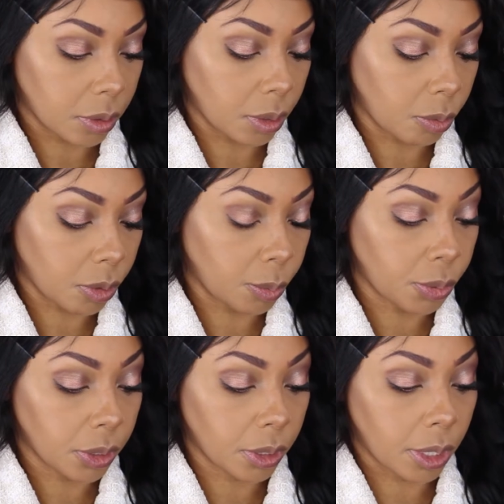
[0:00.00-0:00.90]
and we're going to
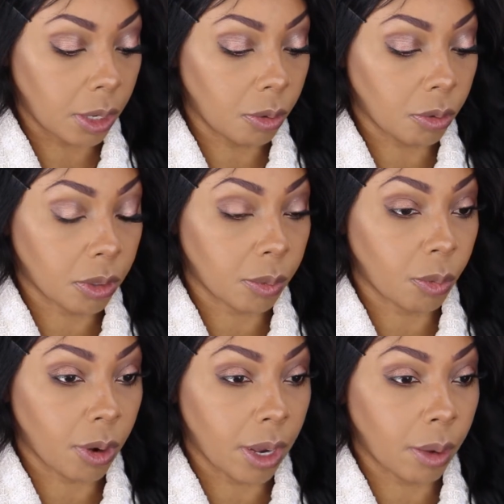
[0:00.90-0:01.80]
put that on the
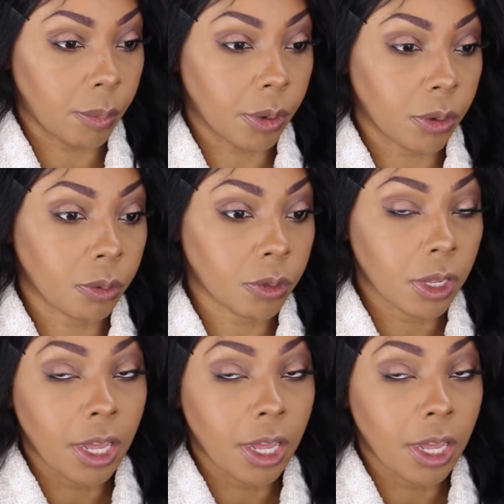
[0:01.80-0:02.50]
brow bone.